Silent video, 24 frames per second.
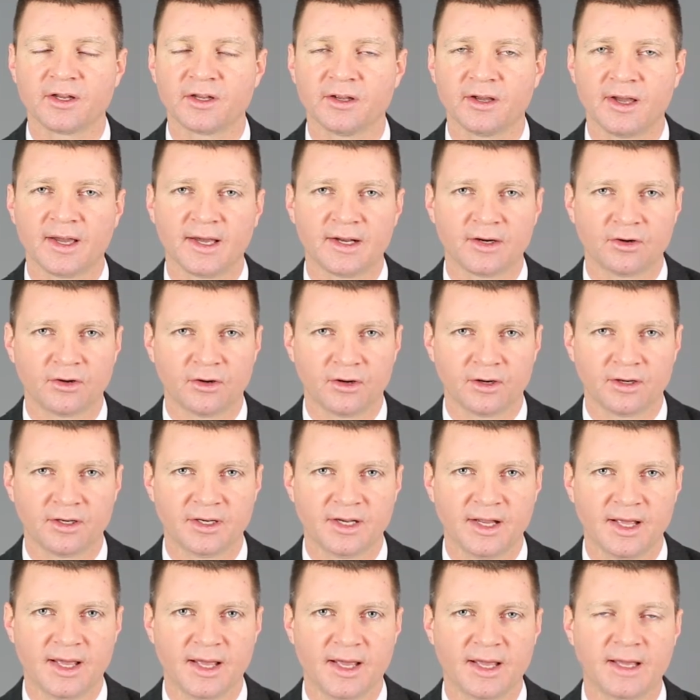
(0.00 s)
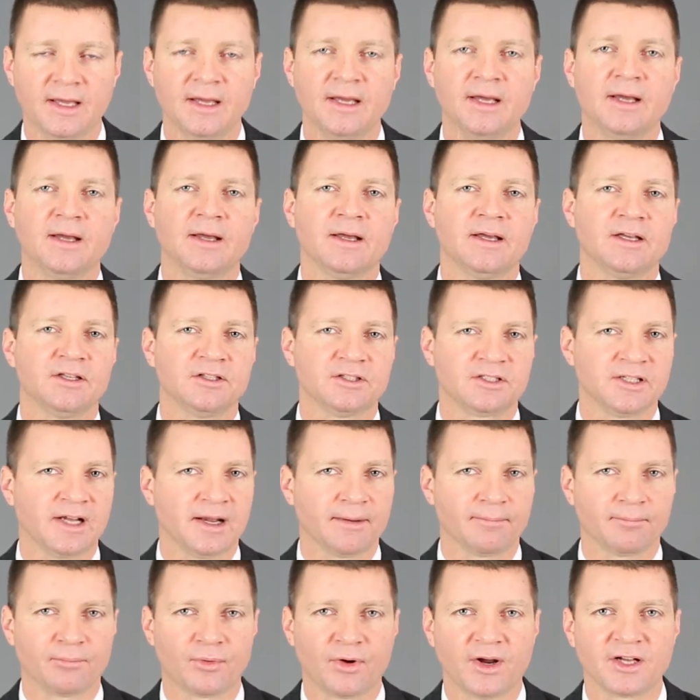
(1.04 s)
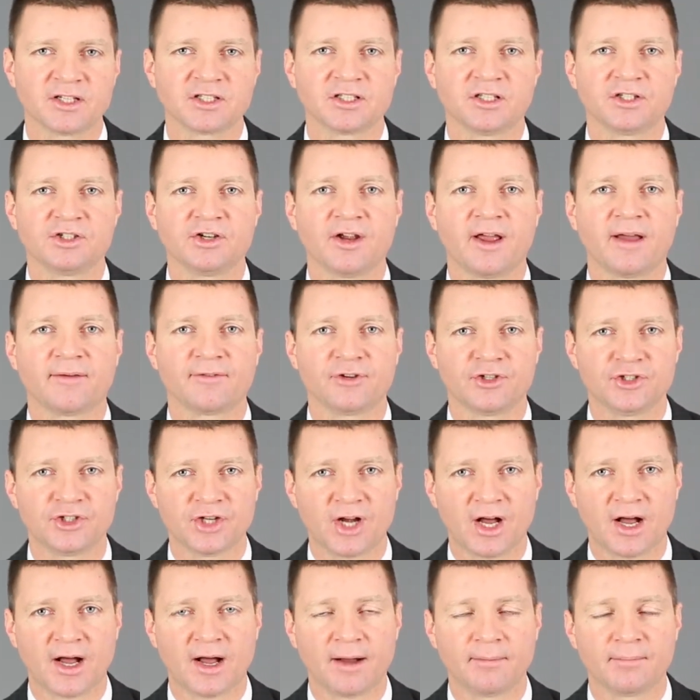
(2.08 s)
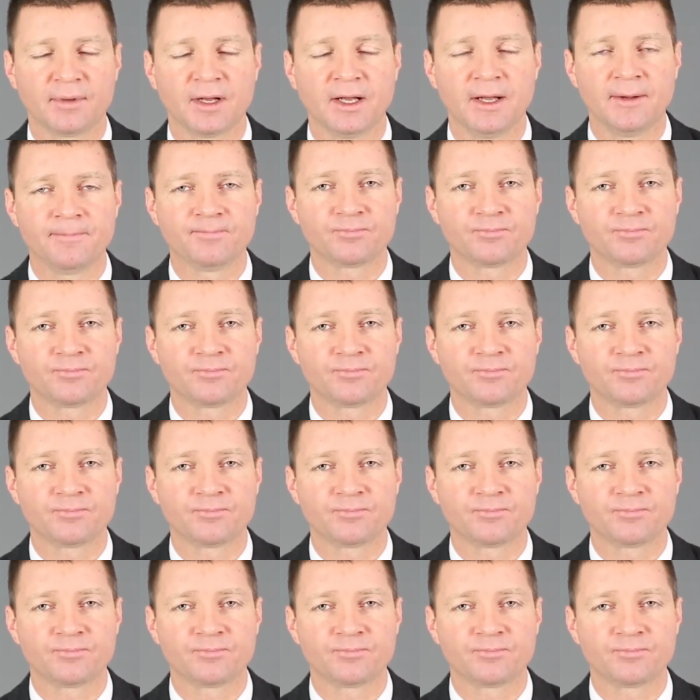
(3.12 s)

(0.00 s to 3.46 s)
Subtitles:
and you had a hard day. He's not impressed that you have a job.